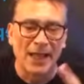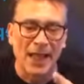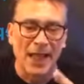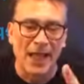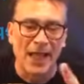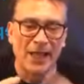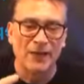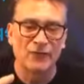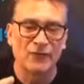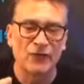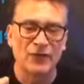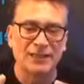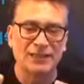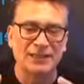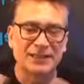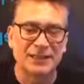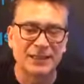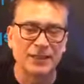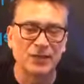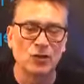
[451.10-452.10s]
Every
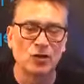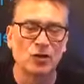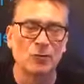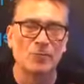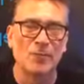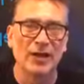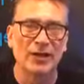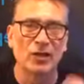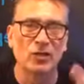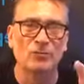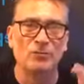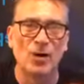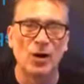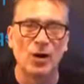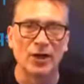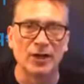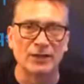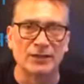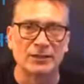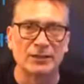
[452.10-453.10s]
single metal
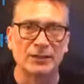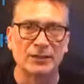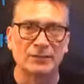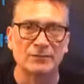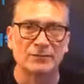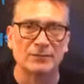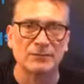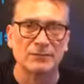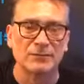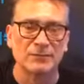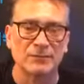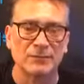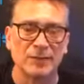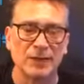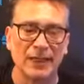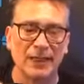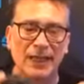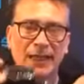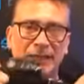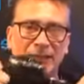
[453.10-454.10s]
part
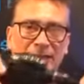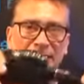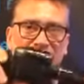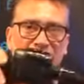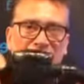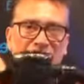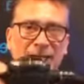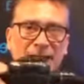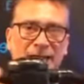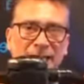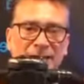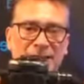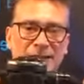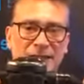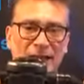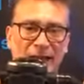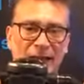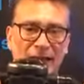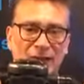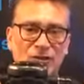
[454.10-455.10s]
in this second
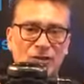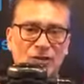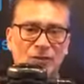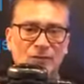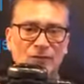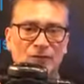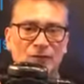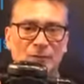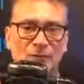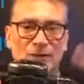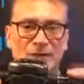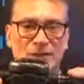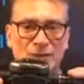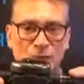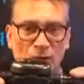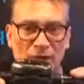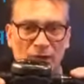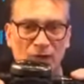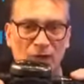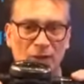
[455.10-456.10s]
stage, from the
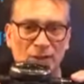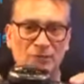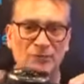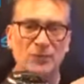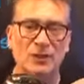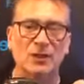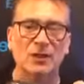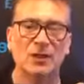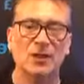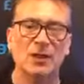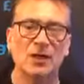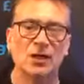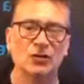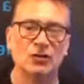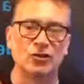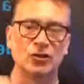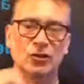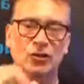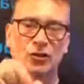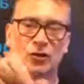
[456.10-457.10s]
swivel
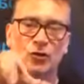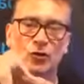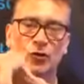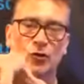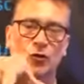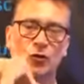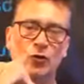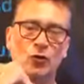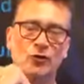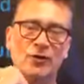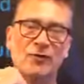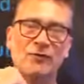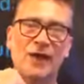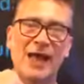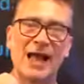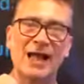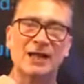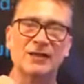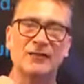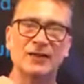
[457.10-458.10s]
to the
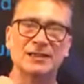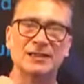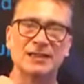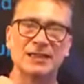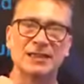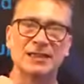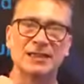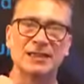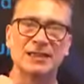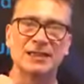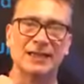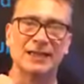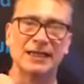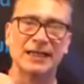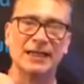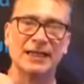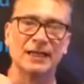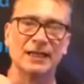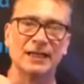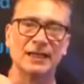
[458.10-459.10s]
valve inside, the
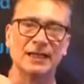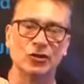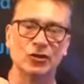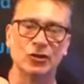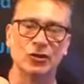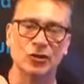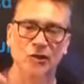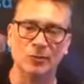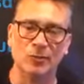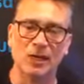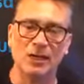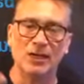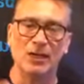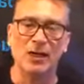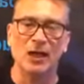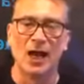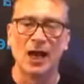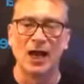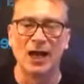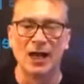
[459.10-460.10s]
inlet tube,
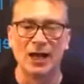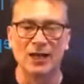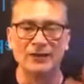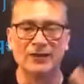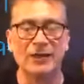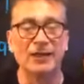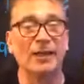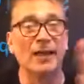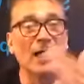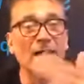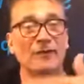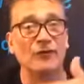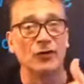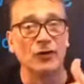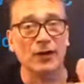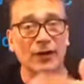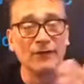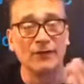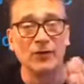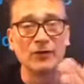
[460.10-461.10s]
the
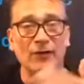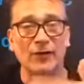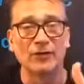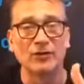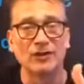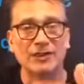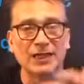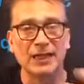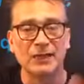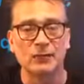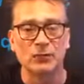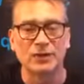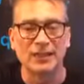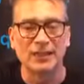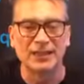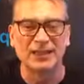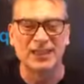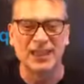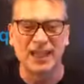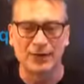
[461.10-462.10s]
lever, if you've ever seen what
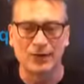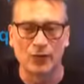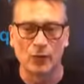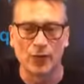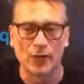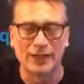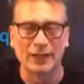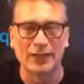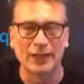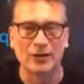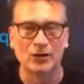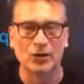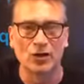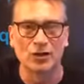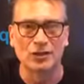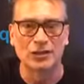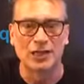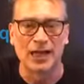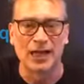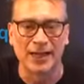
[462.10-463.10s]
the inside of a regulator
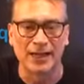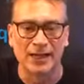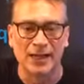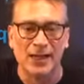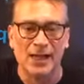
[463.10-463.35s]
looks like,